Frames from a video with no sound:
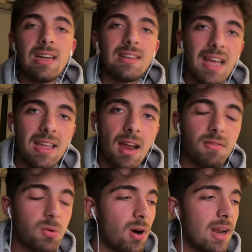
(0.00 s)
Take care,
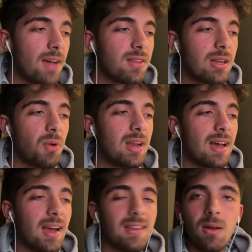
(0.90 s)
everyone. Have a great
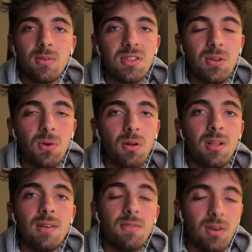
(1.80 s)
night, and I will see you all
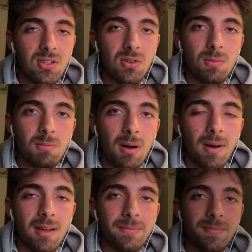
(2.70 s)
very soon.
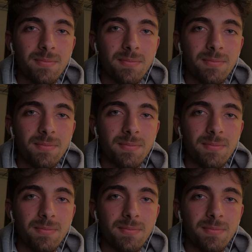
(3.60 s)
Bye-bye.